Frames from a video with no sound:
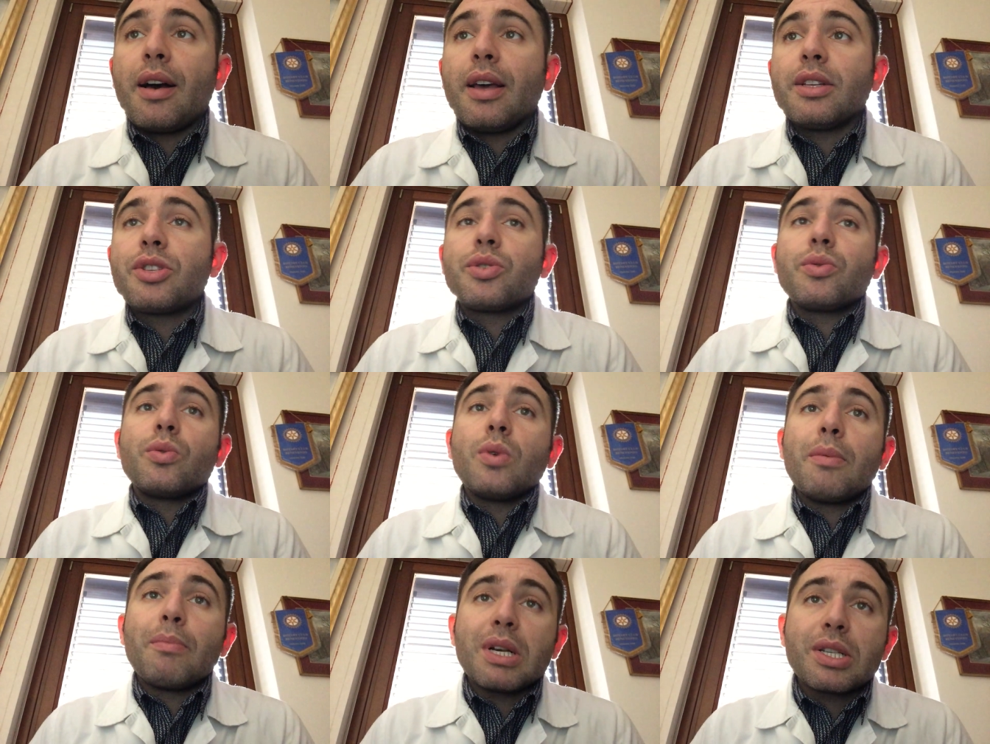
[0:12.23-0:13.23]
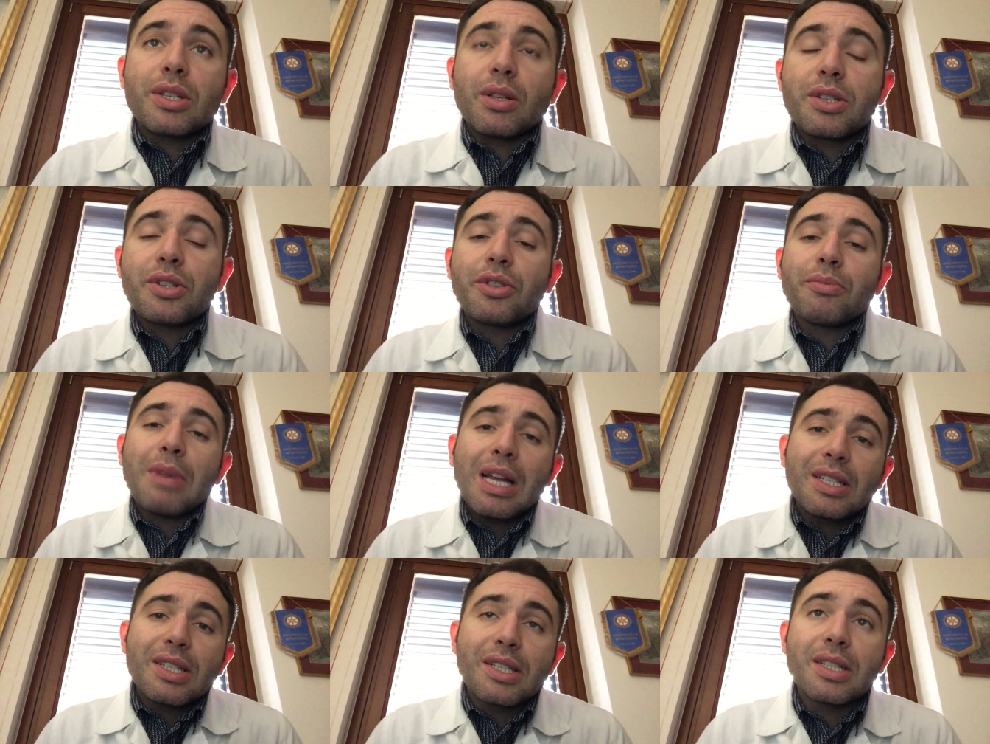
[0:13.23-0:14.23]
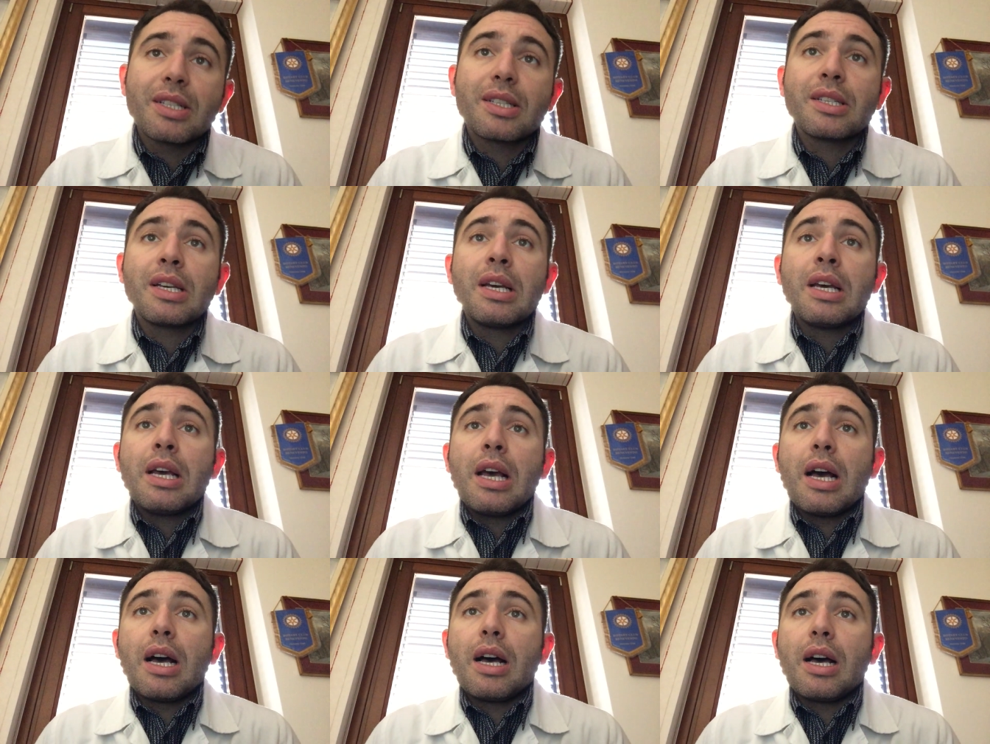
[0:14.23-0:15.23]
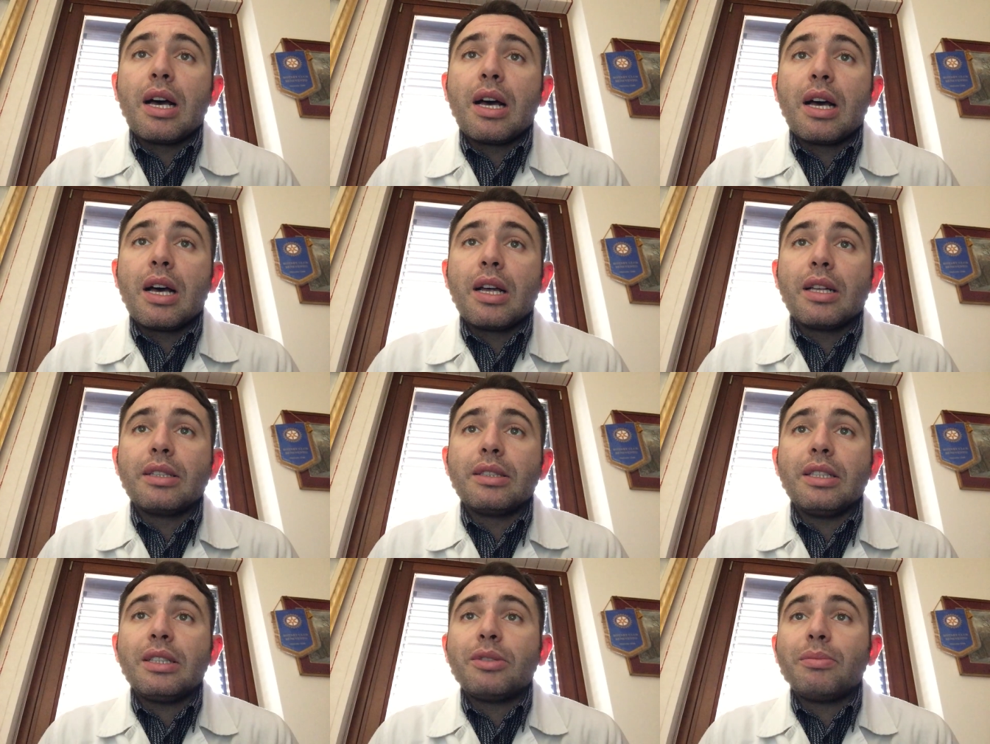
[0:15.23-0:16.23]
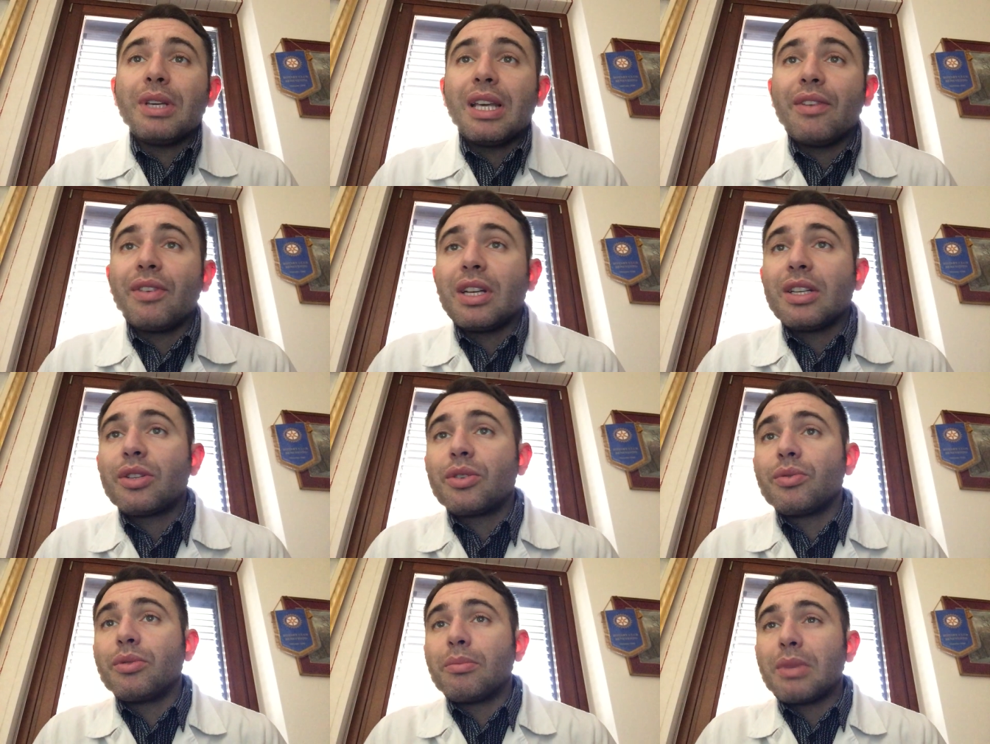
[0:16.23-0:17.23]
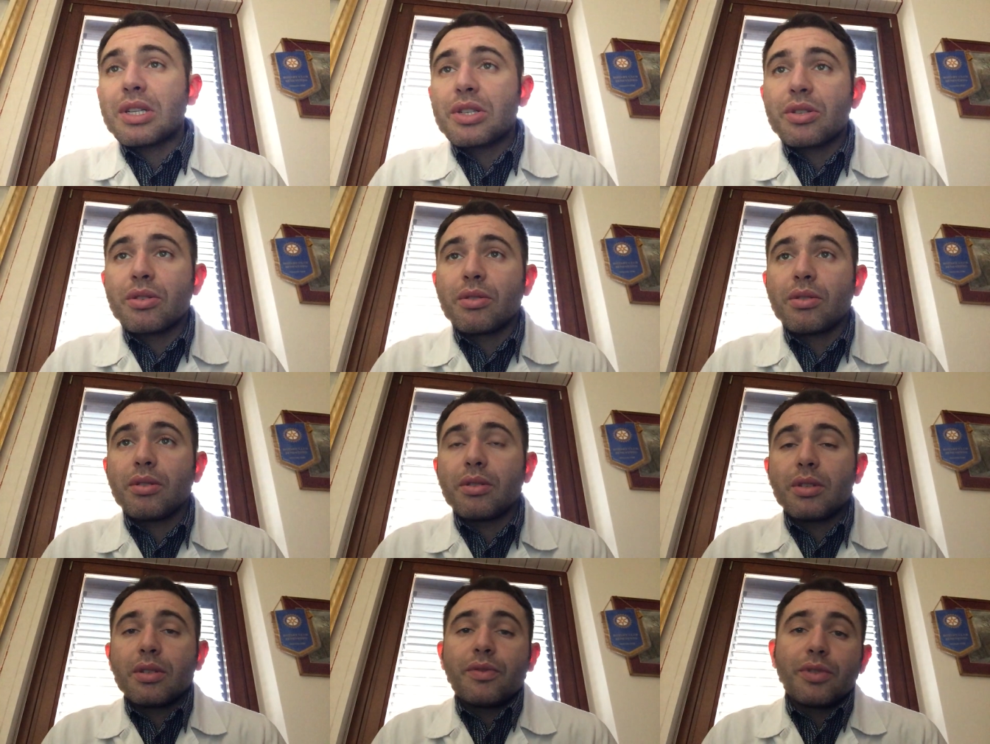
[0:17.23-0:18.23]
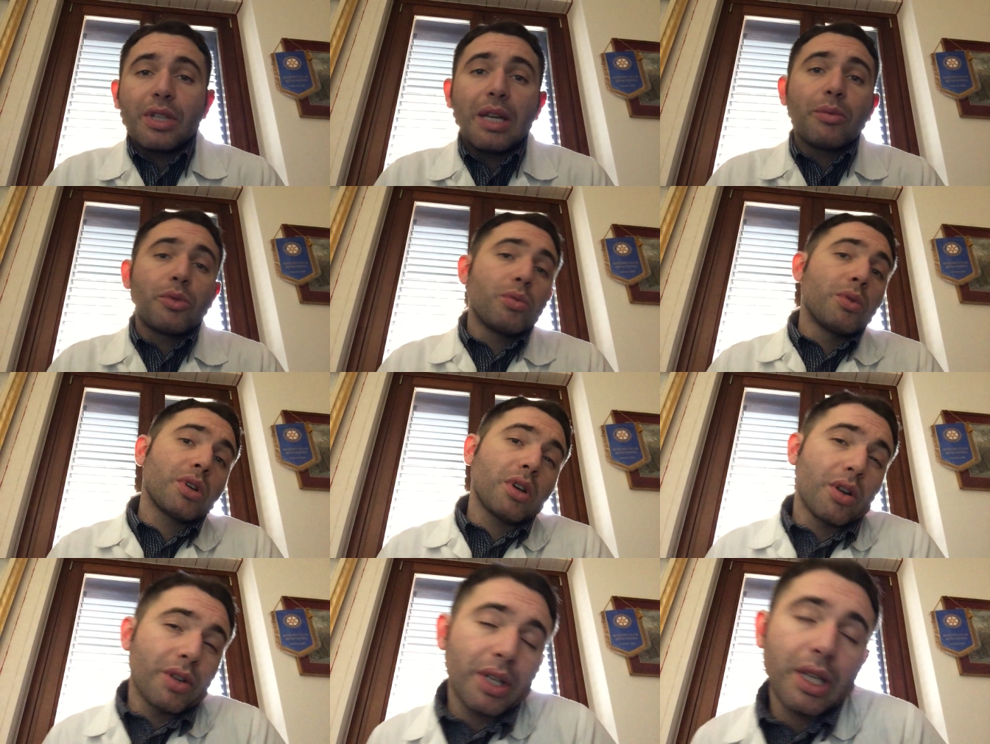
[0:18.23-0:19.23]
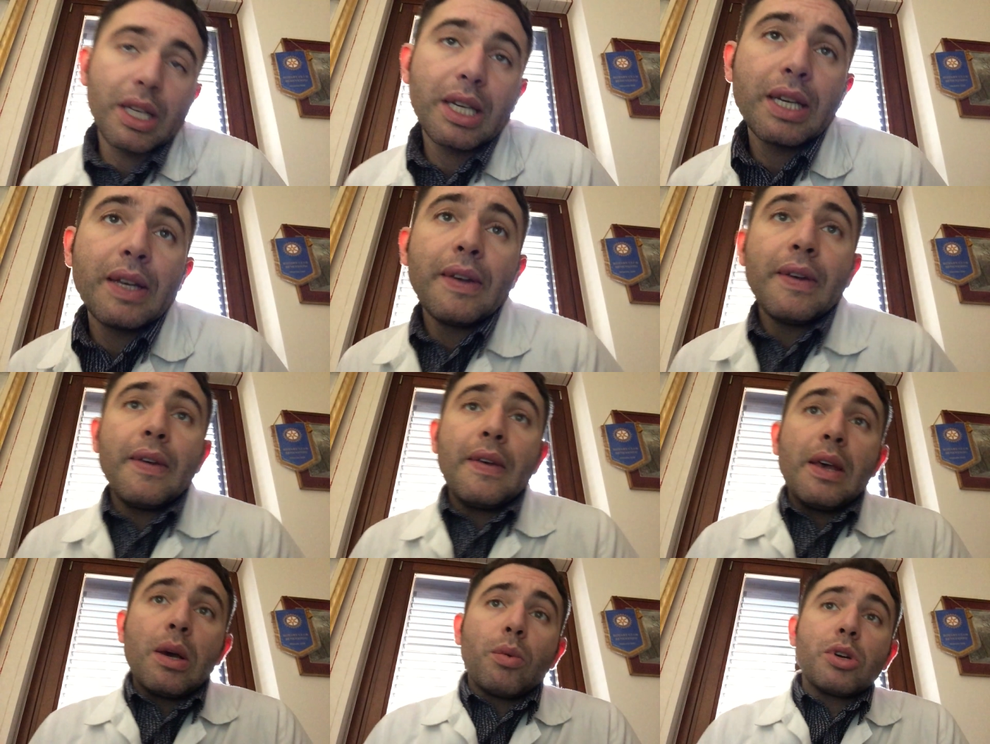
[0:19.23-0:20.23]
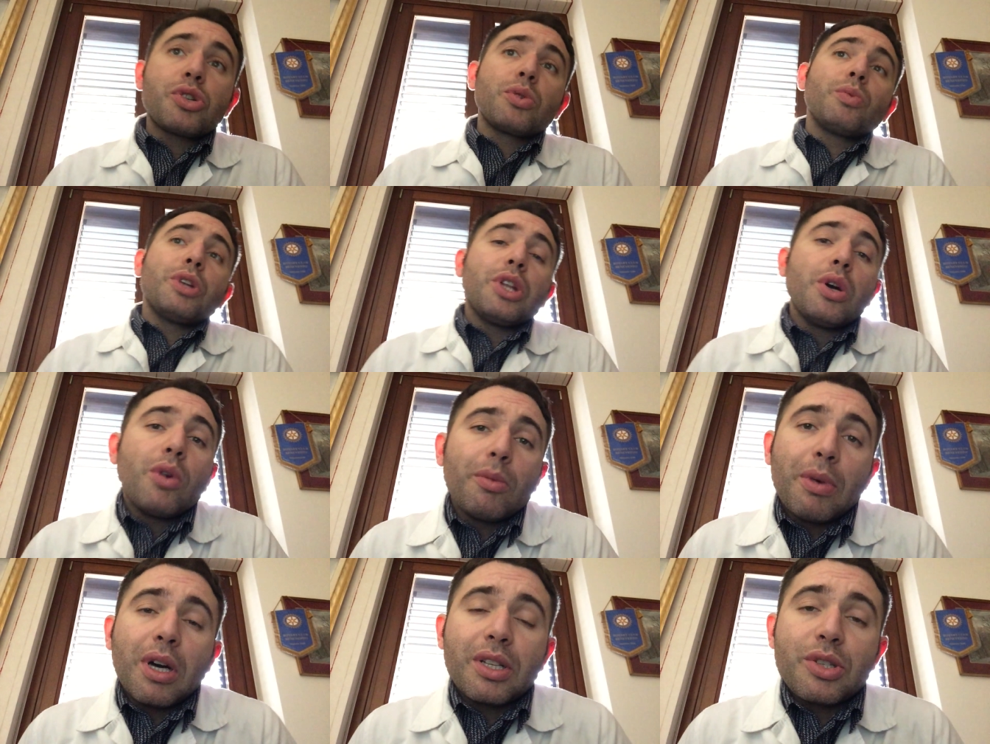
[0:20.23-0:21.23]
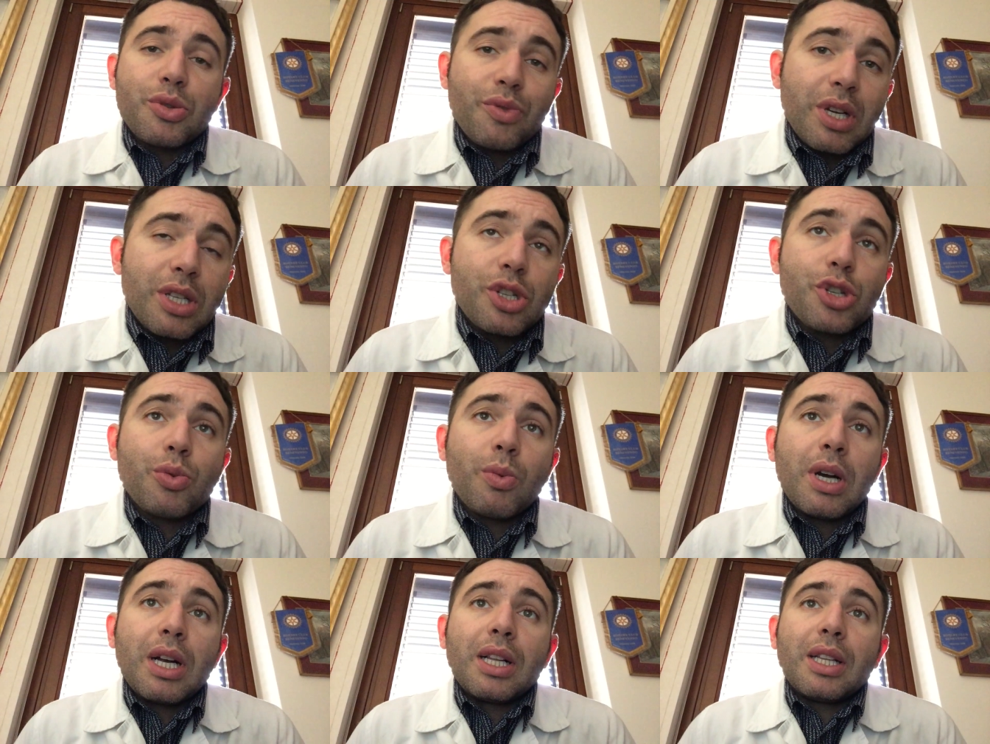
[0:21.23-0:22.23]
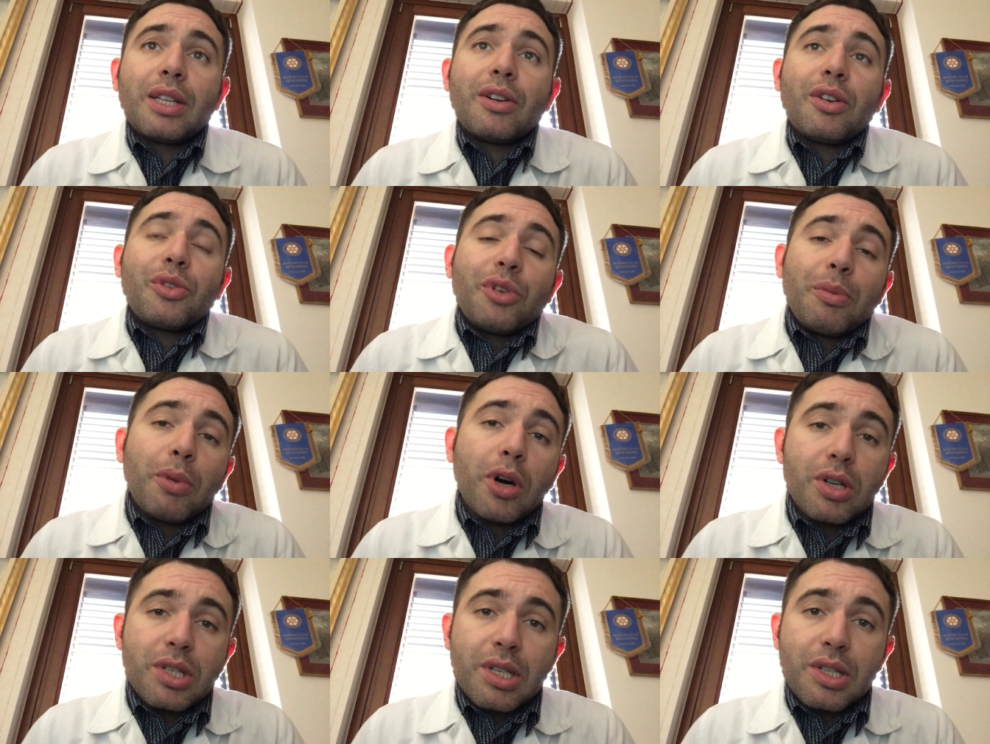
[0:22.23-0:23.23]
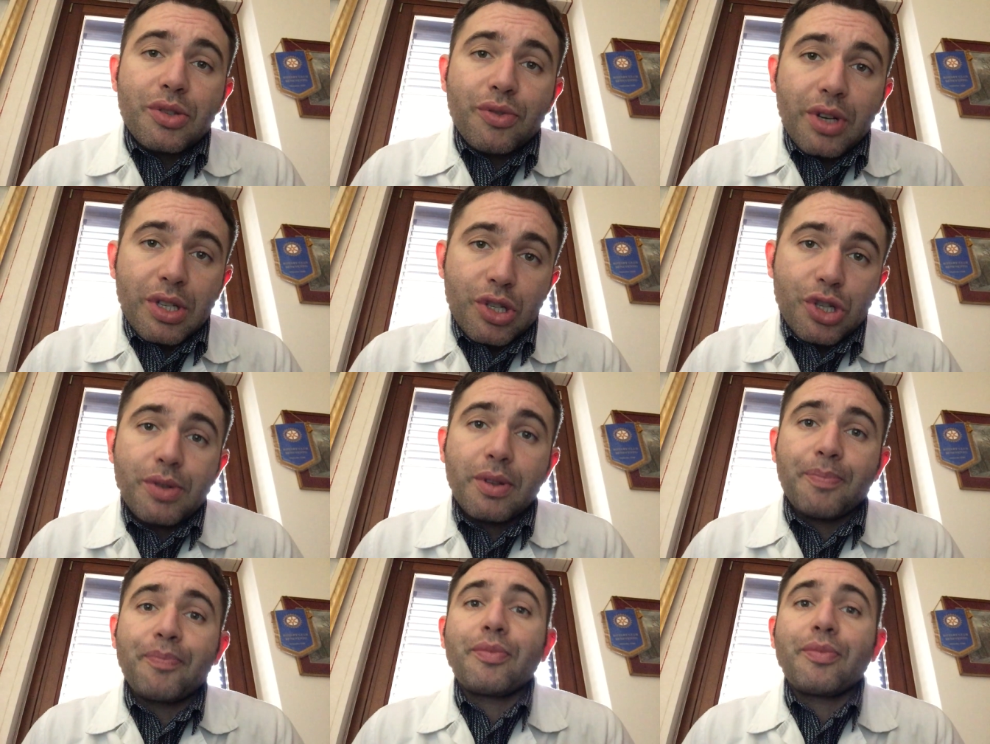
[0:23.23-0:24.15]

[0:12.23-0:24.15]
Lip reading: into a muscle. Certain medicines need to be given into the muscle for them to work correctly. What should we know about the syringe? Well, there are three parts in the syringe.